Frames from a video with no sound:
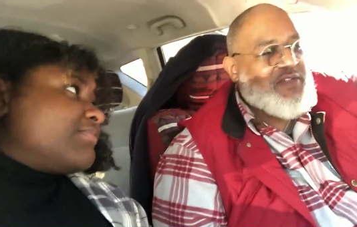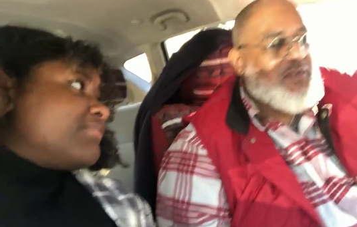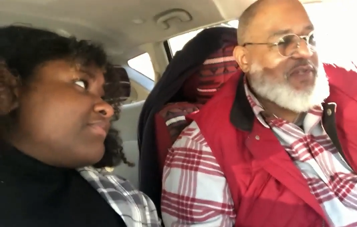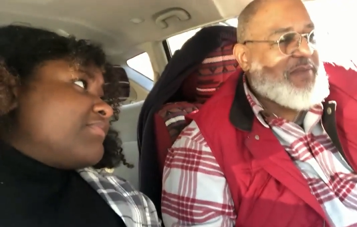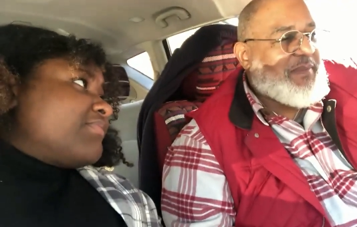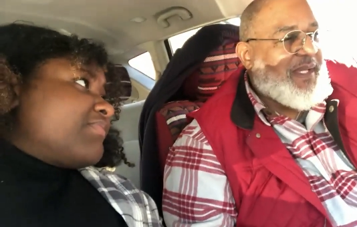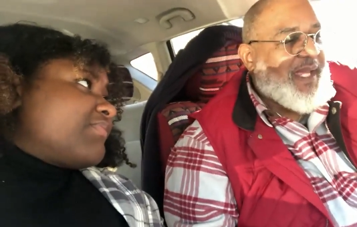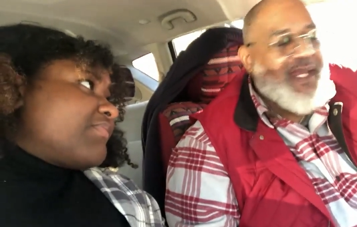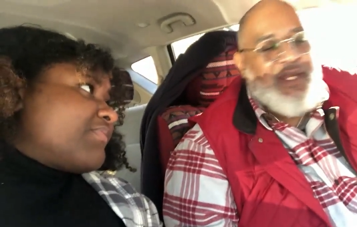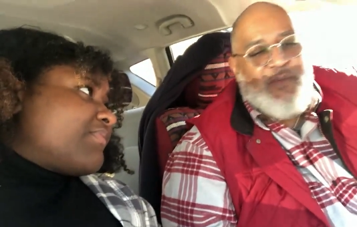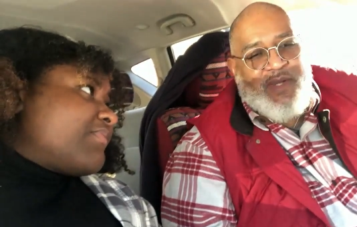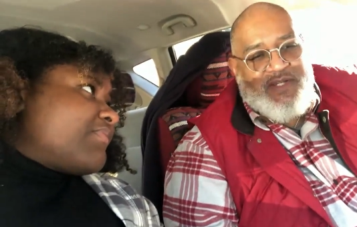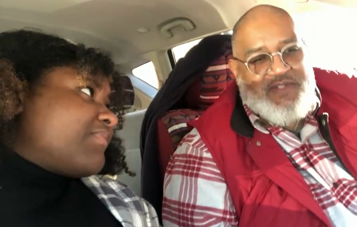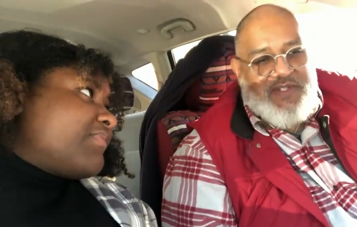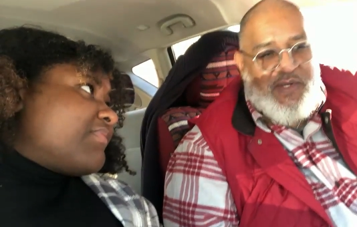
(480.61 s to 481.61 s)
Speaker 1: cream.
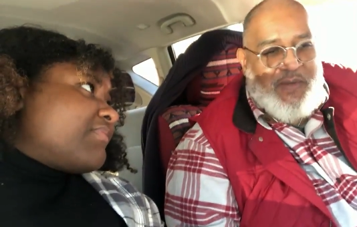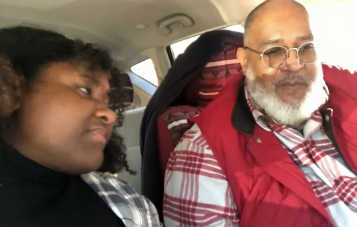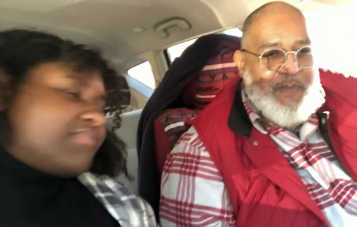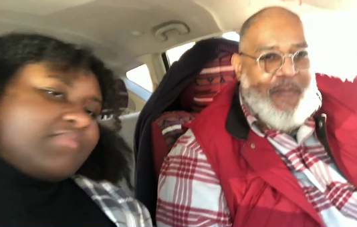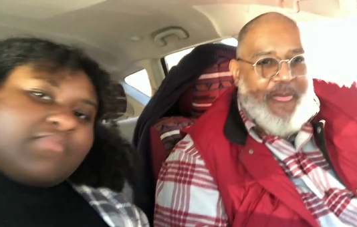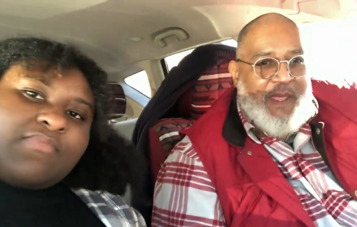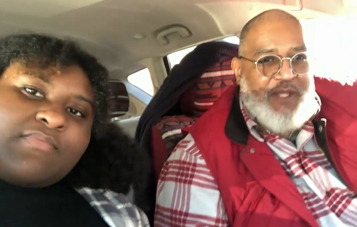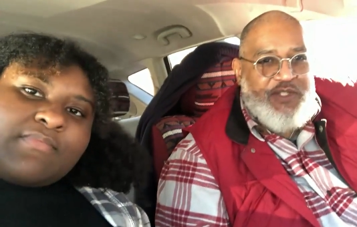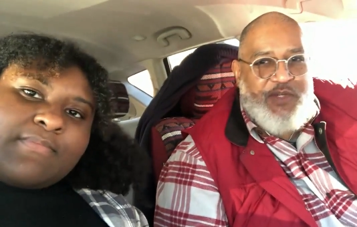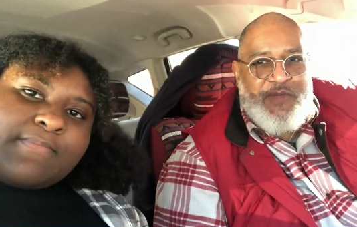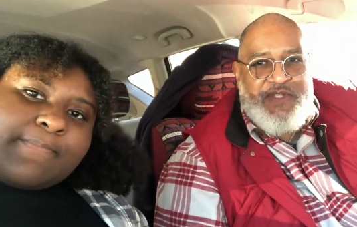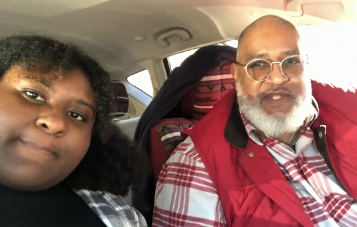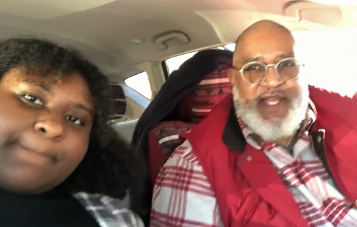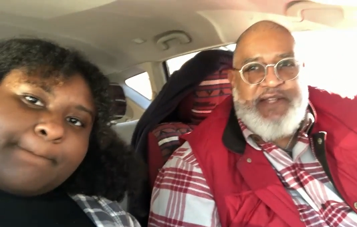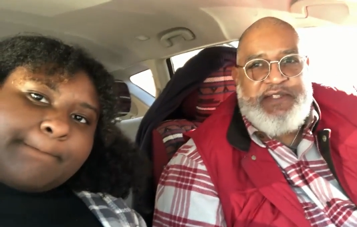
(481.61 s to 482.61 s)
Anyway, so
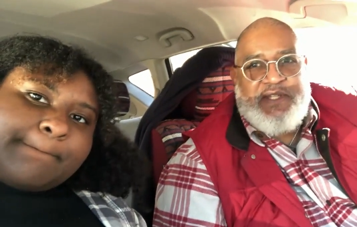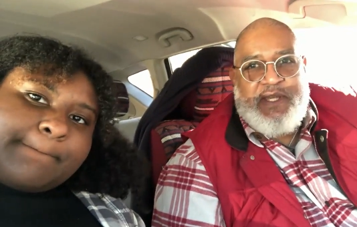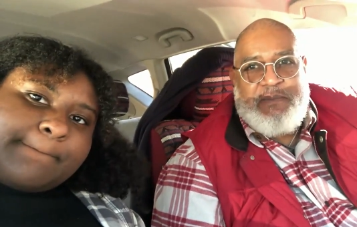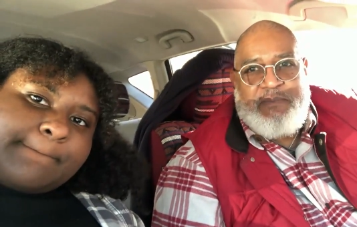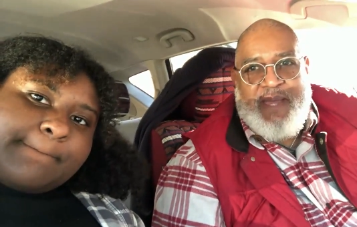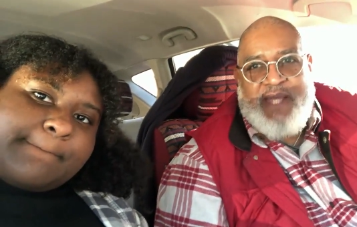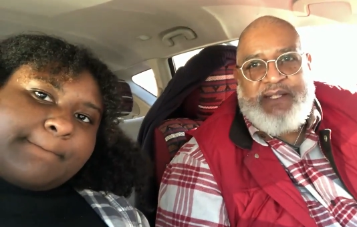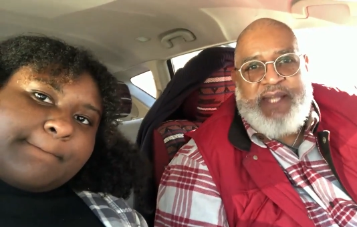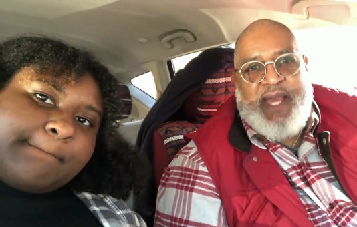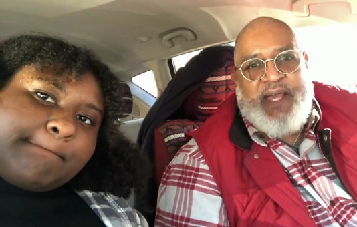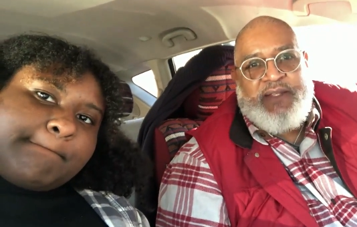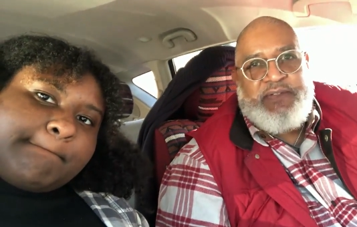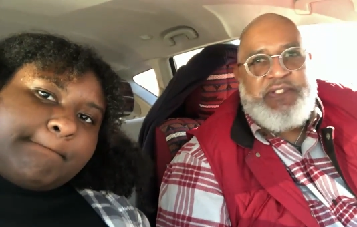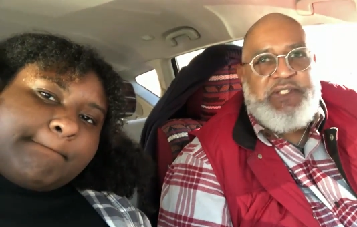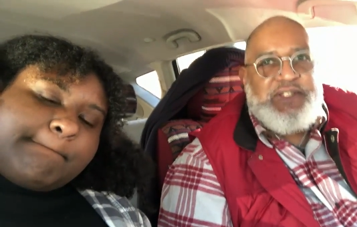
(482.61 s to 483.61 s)
Joey's nice to come back
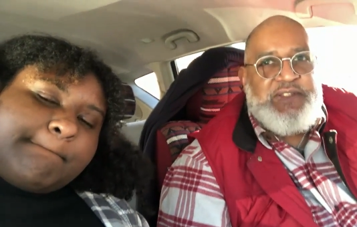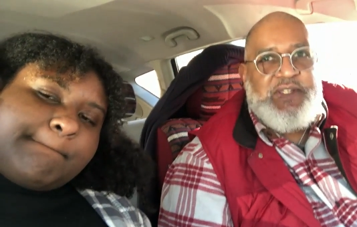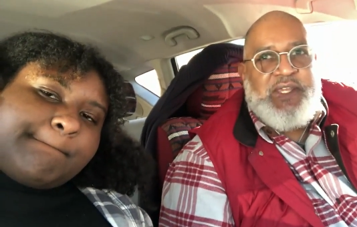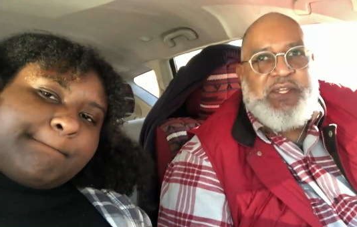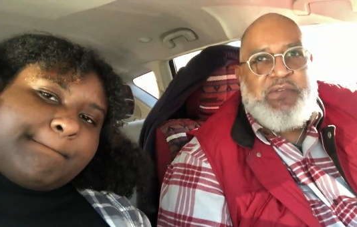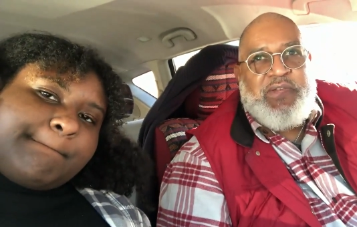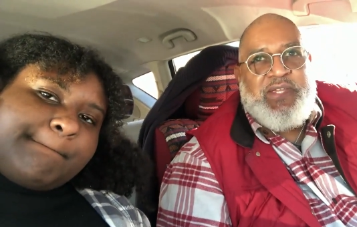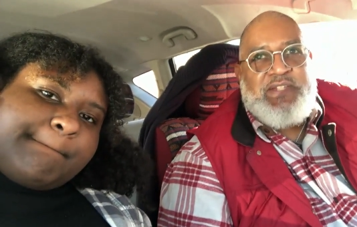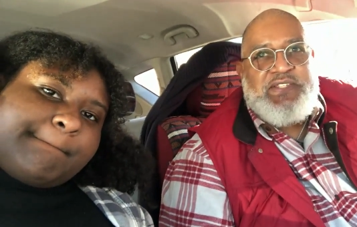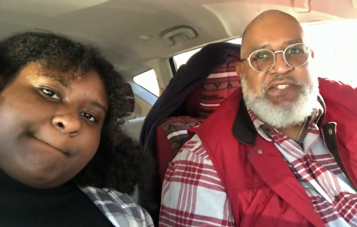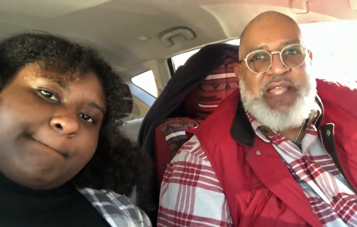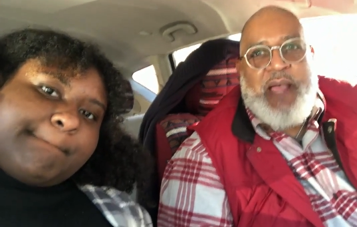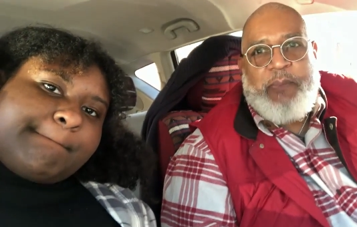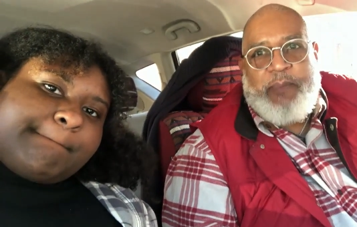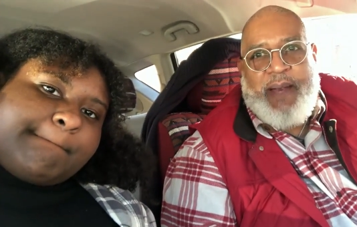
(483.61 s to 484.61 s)
down to this area and
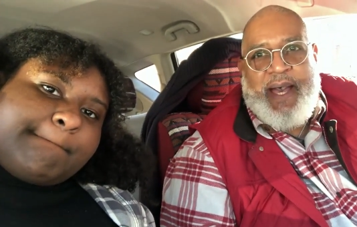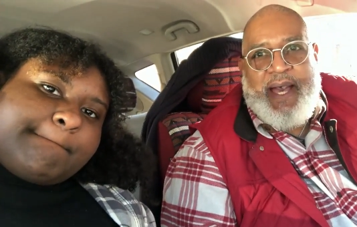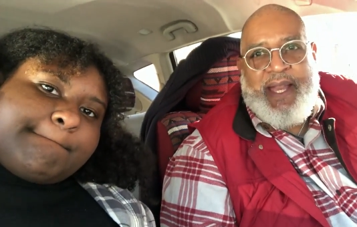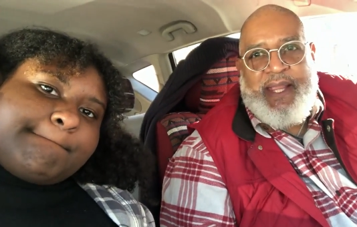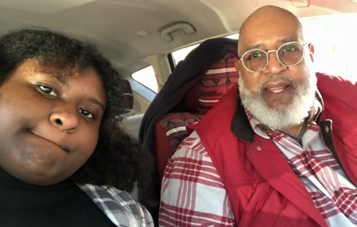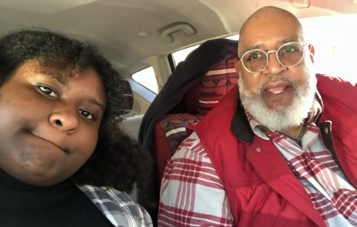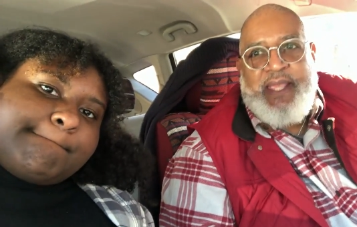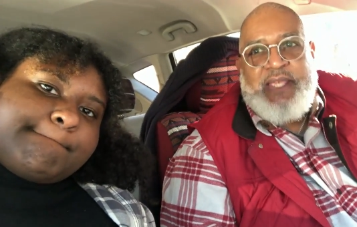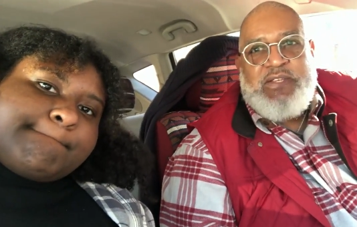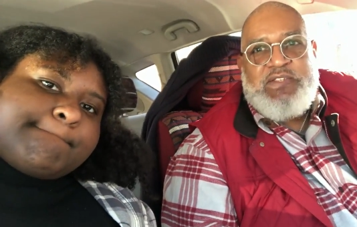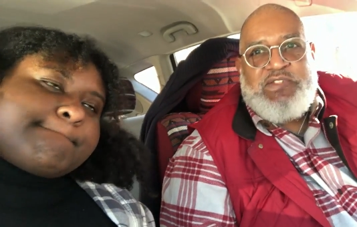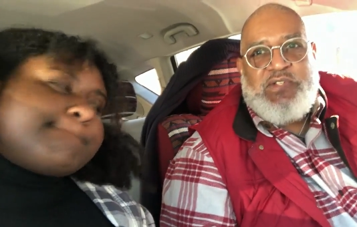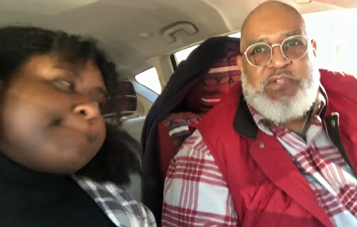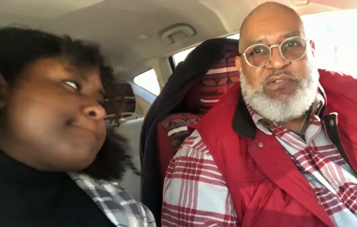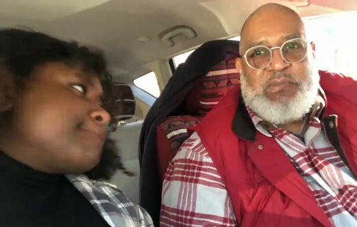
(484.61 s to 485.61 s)
stop by
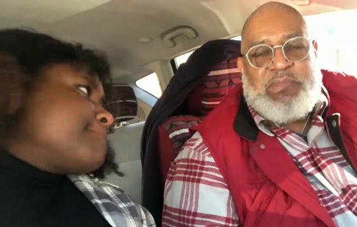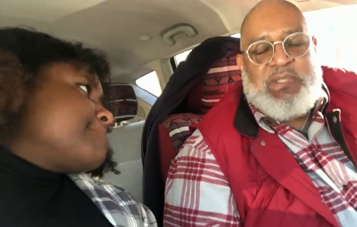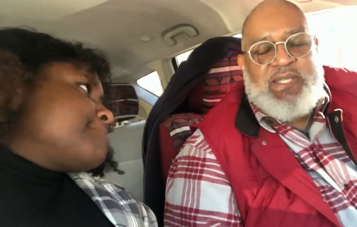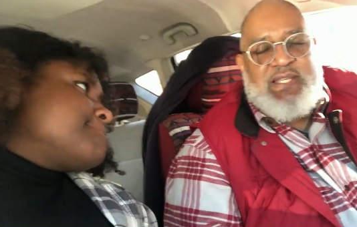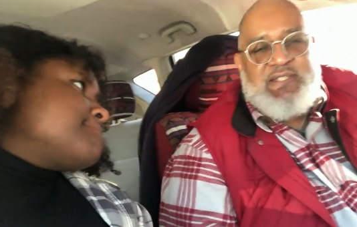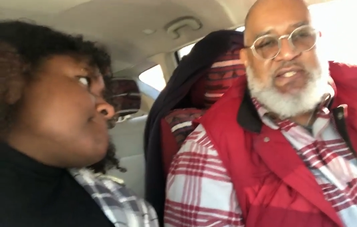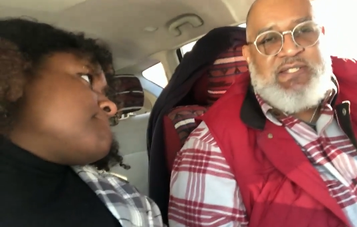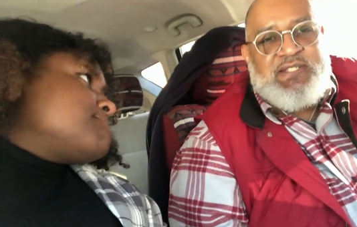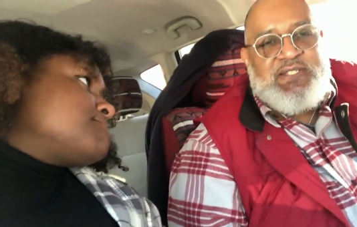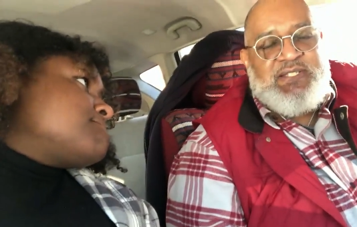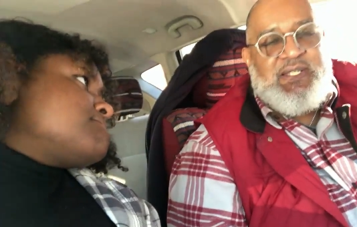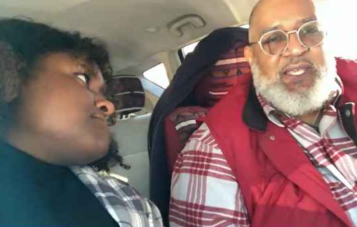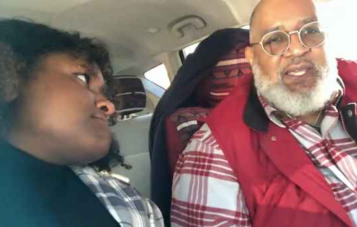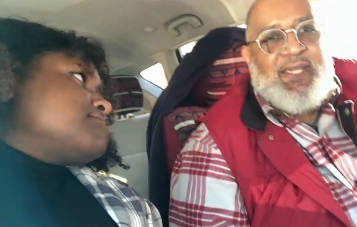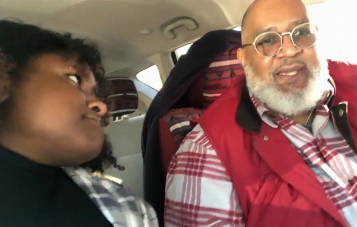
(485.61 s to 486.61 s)
certain places.
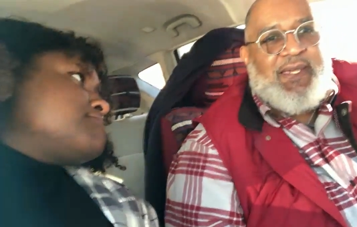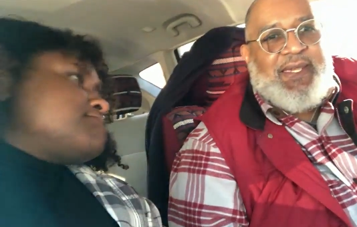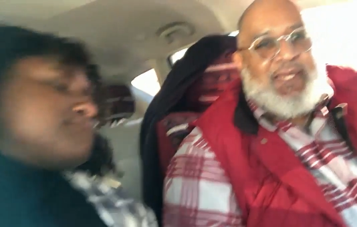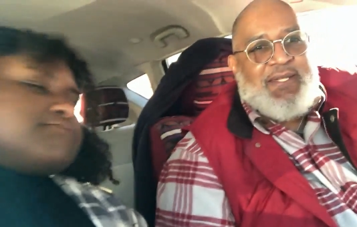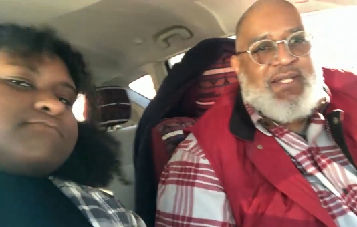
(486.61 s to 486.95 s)
And